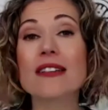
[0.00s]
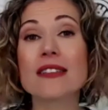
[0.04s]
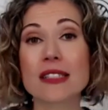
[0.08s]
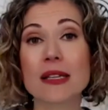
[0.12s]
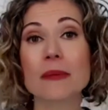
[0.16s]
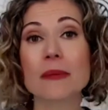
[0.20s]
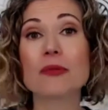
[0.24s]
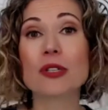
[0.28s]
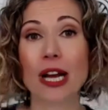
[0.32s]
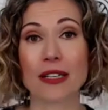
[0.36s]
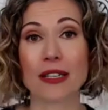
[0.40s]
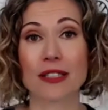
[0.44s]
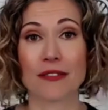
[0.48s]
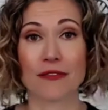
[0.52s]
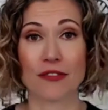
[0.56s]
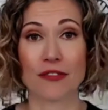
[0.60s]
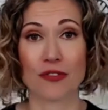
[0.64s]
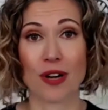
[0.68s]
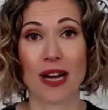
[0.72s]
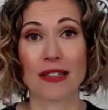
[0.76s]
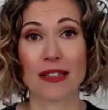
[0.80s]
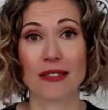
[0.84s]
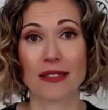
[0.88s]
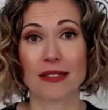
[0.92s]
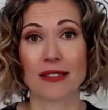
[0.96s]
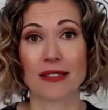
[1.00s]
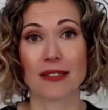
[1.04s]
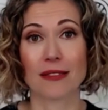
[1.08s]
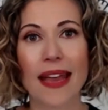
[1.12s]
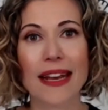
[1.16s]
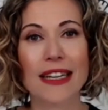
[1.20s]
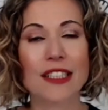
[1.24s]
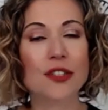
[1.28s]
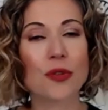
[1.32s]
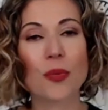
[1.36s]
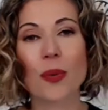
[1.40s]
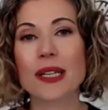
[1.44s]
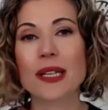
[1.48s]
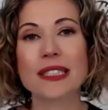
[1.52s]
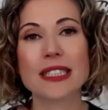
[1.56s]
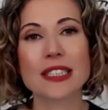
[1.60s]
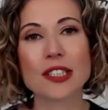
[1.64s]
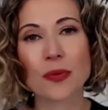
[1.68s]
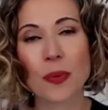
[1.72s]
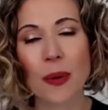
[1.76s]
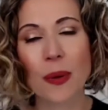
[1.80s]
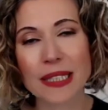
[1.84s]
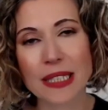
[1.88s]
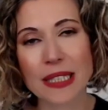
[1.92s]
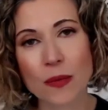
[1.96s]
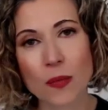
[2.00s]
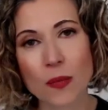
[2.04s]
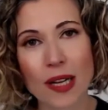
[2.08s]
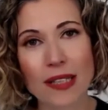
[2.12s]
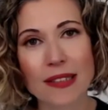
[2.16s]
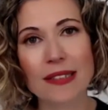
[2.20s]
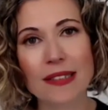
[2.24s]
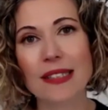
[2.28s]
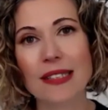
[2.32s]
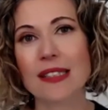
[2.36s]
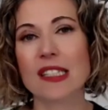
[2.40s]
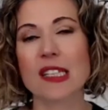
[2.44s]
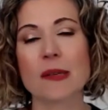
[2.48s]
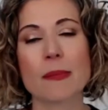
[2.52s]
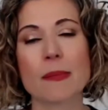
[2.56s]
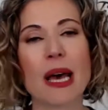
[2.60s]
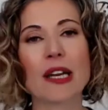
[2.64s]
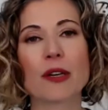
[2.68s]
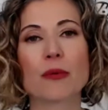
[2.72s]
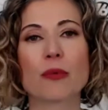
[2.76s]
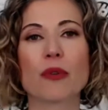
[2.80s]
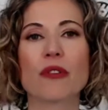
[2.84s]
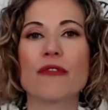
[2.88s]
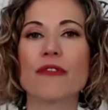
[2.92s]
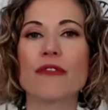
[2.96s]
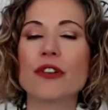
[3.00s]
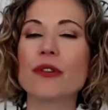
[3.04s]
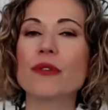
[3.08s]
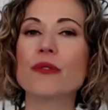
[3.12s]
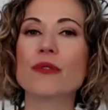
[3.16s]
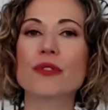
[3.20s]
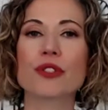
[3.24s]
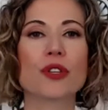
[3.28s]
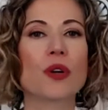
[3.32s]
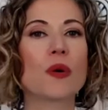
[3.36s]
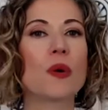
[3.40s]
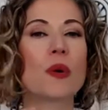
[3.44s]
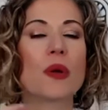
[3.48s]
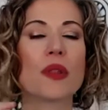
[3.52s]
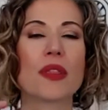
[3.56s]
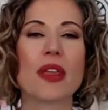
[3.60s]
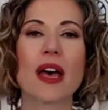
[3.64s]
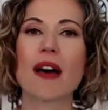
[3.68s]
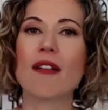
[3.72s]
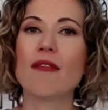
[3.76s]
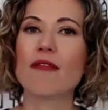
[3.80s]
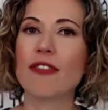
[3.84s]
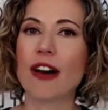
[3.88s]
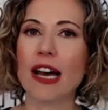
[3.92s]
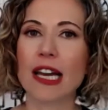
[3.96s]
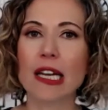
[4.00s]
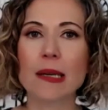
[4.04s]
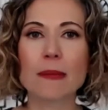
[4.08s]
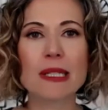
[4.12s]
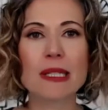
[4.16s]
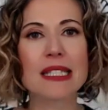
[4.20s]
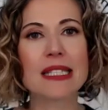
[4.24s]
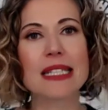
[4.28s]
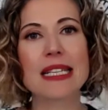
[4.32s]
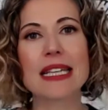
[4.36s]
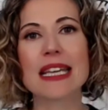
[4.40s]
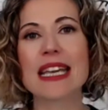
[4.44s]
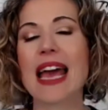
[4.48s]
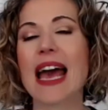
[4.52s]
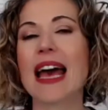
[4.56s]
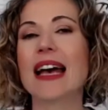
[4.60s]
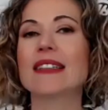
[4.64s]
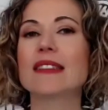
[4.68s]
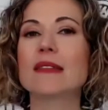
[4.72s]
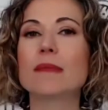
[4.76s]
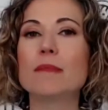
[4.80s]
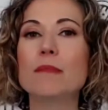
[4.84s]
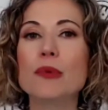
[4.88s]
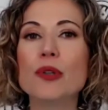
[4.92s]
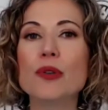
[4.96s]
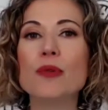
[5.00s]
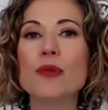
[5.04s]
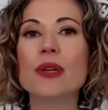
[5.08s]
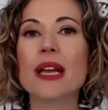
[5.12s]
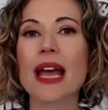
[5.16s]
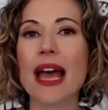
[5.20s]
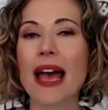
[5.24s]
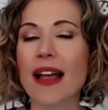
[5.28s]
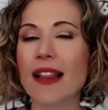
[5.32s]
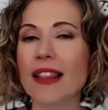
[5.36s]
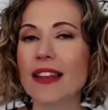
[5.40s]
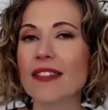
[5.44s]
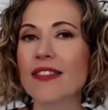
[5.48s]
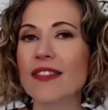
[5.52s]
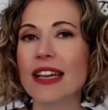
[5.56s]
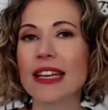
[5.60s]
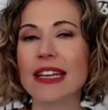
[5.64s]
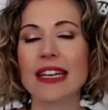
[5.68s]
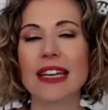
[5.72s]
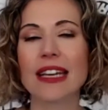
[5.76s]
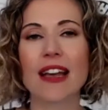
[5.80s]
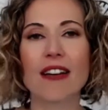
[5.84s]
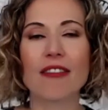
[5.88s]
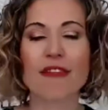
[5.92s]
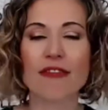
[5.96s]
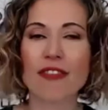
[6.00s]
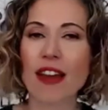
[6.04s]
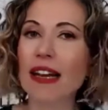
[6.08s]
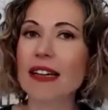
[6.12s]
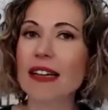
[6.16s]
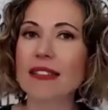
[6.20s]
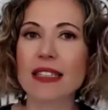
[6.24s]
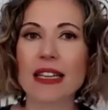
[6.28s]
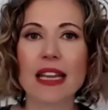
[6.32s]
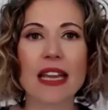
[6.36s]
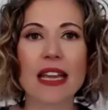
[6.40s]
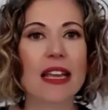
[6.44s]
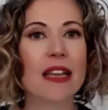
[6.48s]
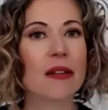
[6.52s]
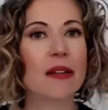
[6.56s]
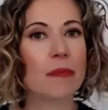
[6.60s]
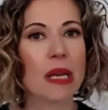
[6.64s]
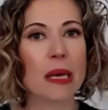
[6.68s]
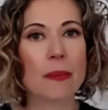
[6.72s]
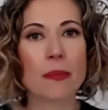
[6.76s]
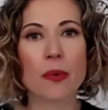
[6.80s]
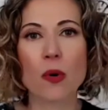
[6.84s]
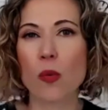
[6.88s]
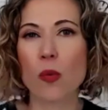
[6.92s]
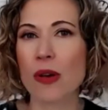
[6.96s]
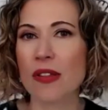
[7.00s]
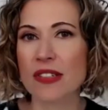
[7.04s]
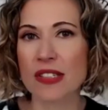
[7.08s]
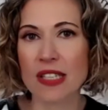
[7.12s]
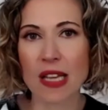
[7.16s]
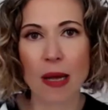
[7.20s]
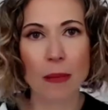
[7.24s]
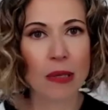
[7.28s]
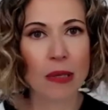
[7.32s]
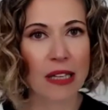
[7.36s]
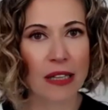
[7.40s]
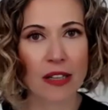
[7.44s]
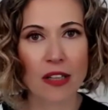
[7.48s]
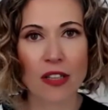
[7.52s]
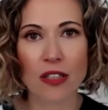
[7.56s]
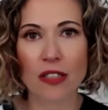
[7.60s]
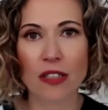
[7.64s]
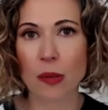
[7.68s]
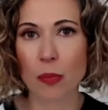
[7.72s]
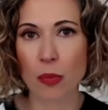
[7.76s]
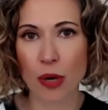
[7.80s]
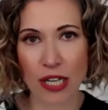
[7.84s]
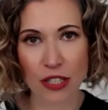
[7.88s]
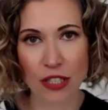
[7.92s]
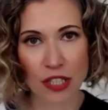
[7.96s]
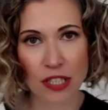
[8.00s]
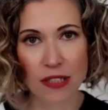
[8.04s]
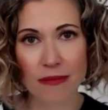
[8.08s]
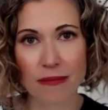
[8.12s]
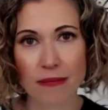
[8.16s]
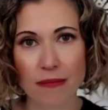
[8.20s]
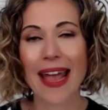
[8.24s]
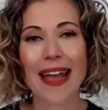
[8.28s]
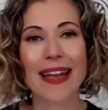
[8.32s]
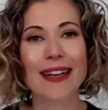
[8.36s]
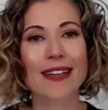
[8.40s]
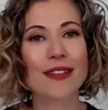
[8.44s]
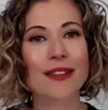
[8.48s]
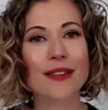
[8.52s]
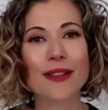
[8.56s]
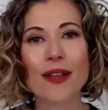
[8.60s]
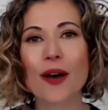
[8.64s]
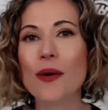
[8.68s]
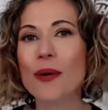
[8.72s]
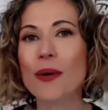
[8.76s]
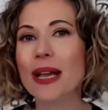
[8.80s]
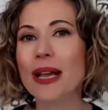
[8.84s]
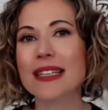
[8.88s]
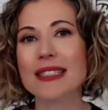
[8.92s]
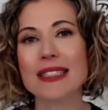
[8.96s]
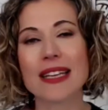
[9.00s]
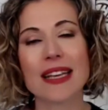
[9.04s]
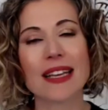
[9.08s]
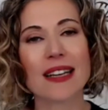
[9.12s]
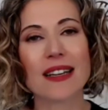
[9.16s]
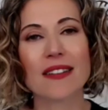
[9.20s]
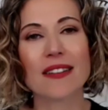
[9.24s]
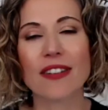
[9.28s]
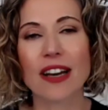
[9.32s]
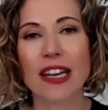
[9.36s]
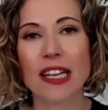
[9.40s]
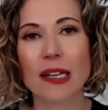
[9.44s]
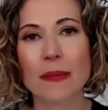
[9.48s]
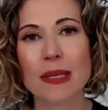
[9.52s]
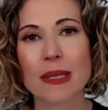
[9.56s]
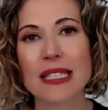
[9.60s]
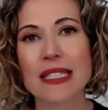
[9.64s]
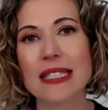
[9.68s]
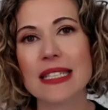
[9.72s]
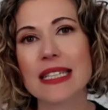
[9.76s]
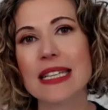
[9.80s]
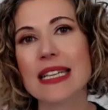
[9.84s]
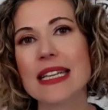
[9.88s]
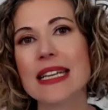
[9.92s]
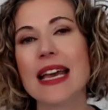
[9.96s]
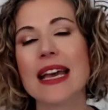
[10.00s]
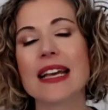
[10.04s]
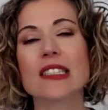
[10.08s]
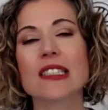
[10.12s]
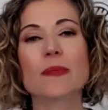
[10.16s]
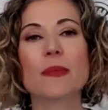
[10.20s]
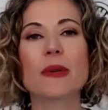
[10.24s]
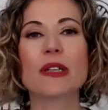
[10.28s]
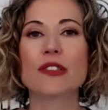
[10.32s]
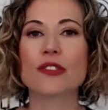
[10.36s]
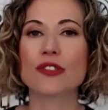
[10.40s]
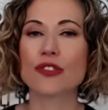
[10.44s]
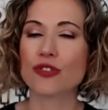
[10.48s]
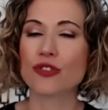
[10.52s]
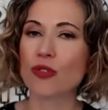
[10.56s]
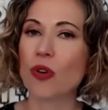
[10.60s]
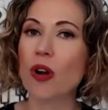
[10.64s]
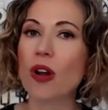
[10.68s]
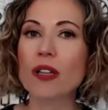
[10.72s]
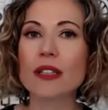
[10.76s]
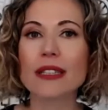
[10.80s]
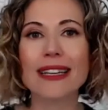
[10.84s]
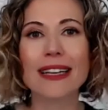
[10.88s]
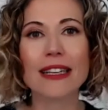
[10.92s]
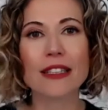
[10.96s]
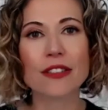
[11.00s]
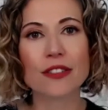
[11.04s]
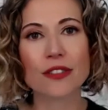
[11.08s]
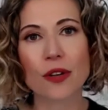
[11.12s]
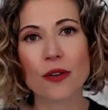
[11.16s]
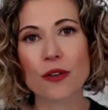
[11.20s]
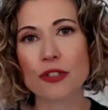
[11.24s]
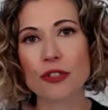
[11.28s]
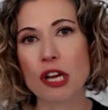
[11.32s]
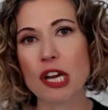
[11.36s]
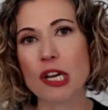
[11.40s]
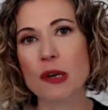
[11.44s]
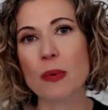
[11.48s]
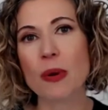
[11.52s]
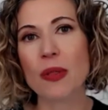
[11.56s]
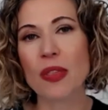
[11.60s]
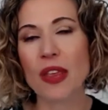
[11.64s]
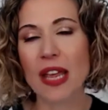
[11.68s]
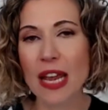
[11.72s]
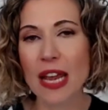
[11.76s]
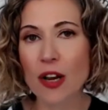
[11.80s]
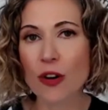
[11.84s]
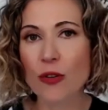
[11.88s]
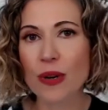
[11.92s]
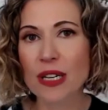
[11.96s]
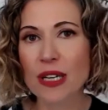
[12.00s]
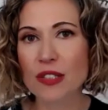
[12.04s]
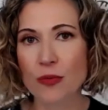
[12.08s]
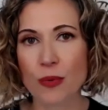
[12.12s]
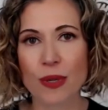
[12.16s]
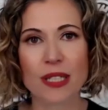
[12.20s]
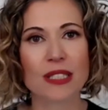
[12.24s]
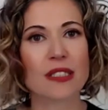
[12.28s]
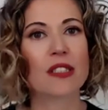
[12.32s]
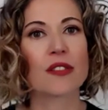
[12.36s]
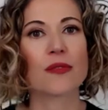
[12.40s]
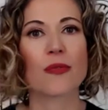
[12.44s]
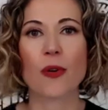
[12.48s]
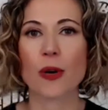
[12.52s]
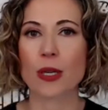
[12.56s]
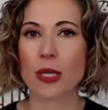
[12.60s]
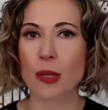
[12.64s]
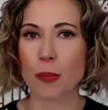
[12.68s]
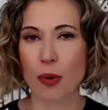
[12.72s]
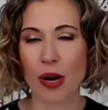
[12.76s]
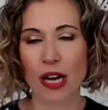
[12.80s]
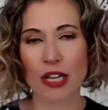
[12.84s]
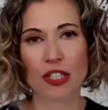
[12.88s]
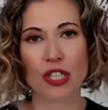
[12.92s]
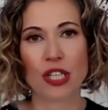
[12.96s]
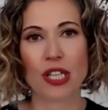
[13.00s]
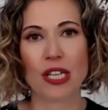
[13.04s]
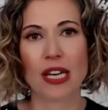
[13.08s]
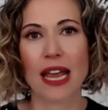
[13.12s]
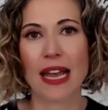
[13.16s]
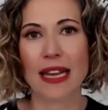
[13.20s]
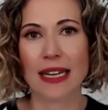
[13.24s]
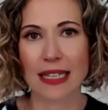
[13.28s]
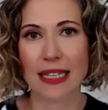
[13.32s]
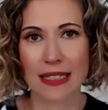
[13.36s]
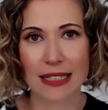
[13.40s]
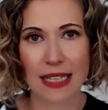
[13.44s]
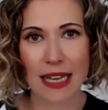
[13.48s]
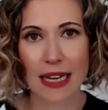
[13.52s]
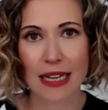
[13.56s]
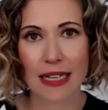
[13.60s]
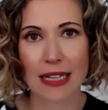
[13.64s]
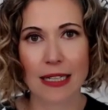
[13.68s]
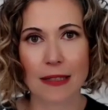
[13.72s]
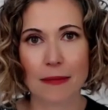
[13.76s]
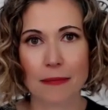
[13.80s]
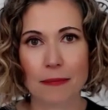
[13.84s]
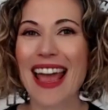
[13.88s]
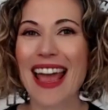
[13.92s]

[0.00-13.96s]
subjective stress. A 2021 systematic review showed that vitamin C has mood-elevating effects in people with subclinical depression, and low intake of vitamin C has been strongly associated with increased risks for depression and anxiety.